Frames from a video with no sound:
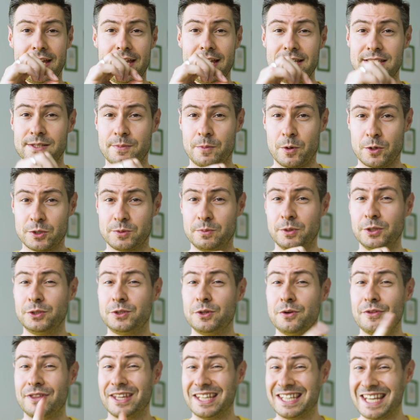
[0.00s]
it supports
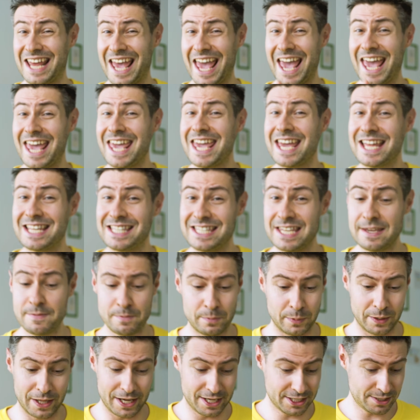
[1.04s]
Bluetooth and
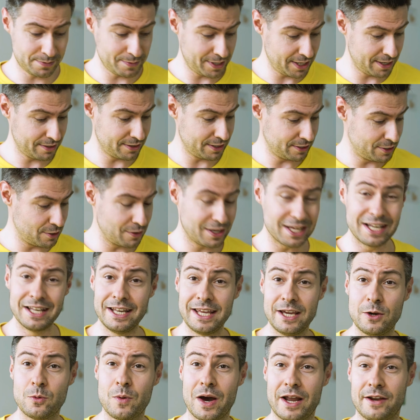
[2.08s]
ANT Plus, meaning that you can
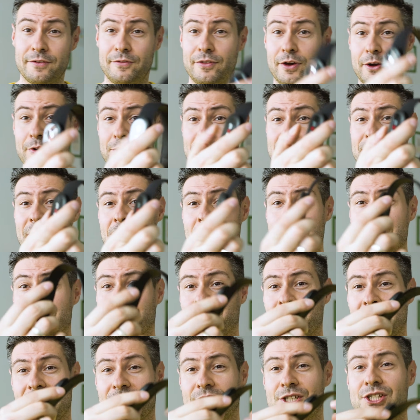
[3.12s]
link one of those
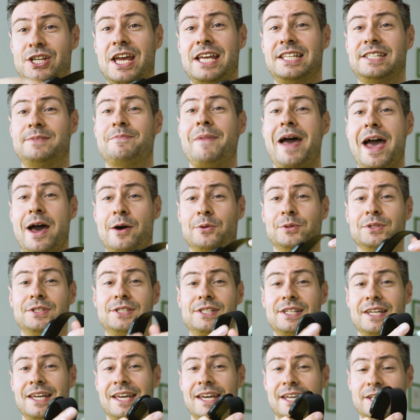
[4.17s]
chest
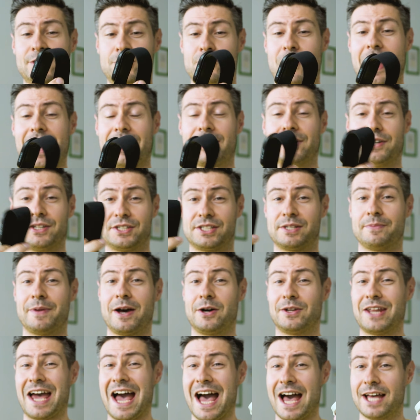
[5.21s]
mount trackers
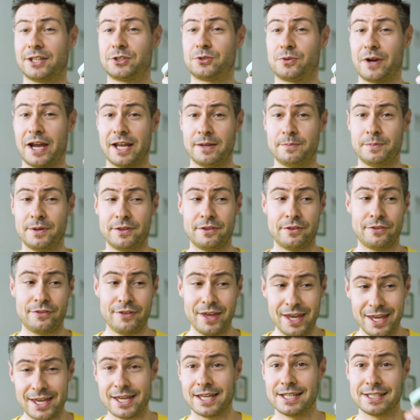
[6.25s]
about heart rate. But the
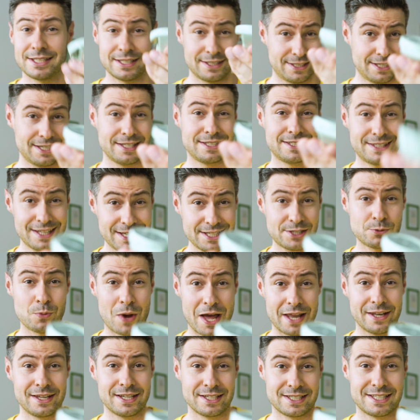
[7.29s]
thing is that since this
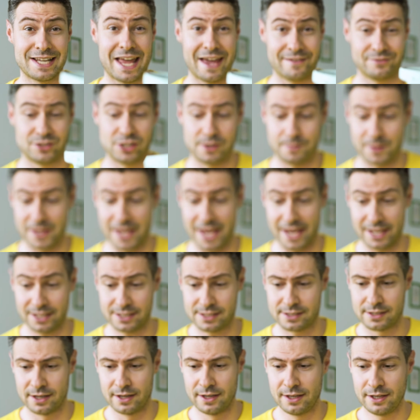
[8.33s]
one doesn't have
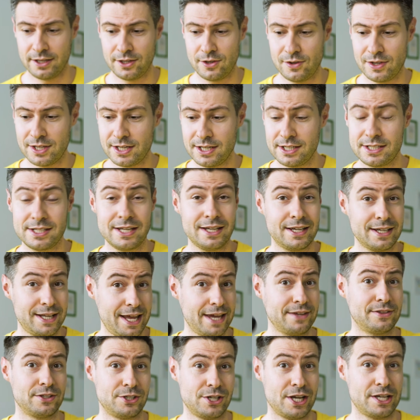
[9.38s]
GPS, you can easily
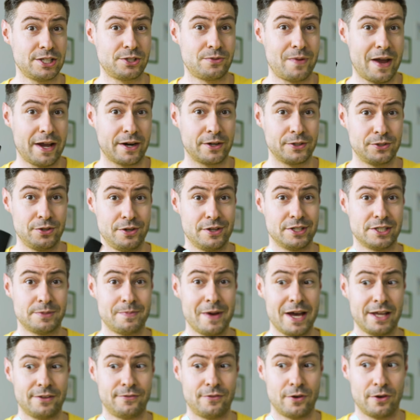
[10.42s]
connect the chest tracker to your
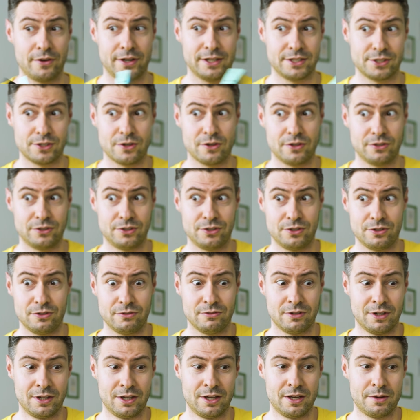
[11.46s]
smartphone and it's going to
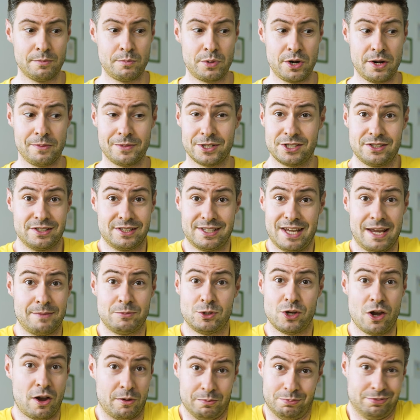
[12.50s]
do pretty much the same
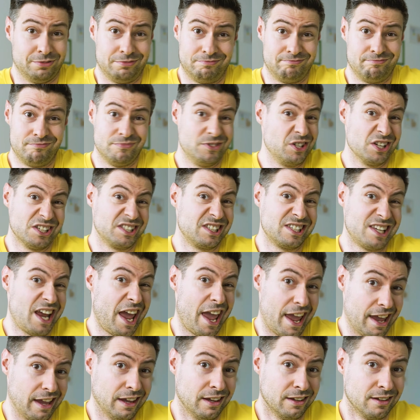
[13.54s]
job. Just
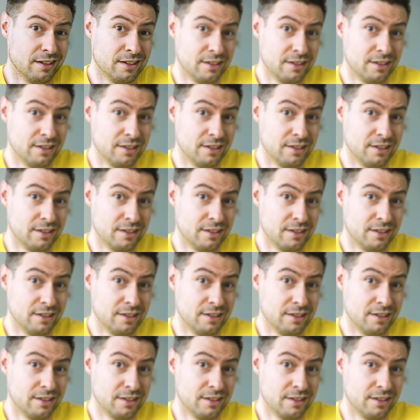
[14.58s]
saying.